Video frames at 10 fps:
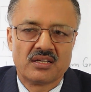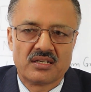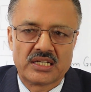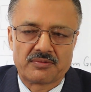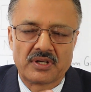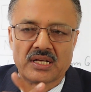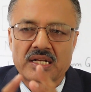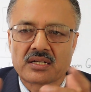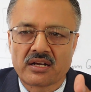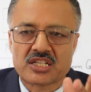It will
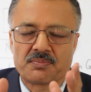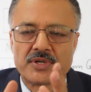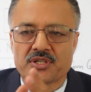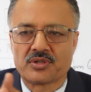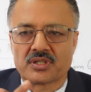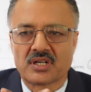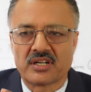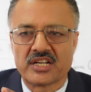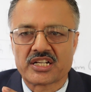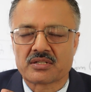encourage me to
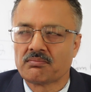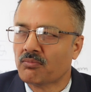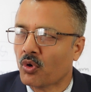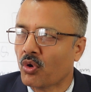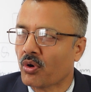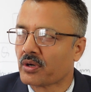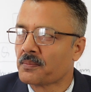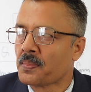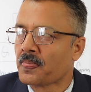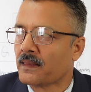create more
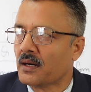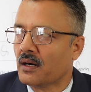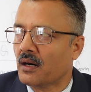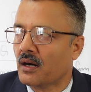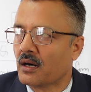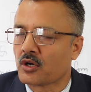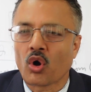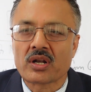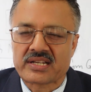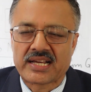
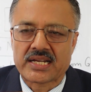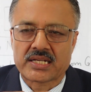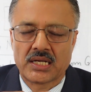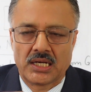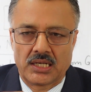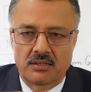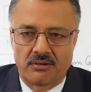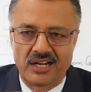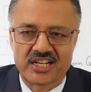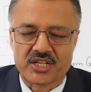content
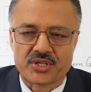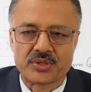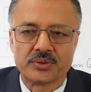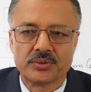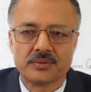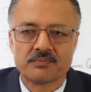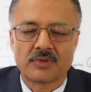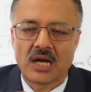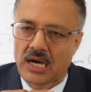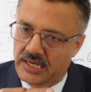related to
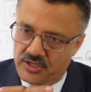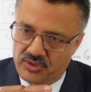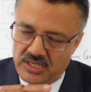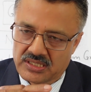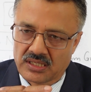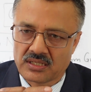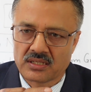higher education,